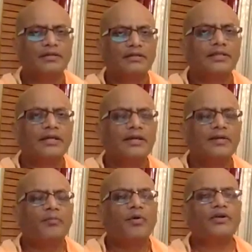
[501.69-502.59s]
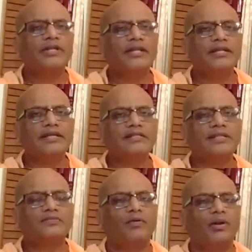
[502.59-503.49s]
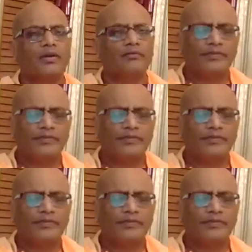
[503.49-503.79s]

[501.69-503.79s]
that the bodily needs has fallen off.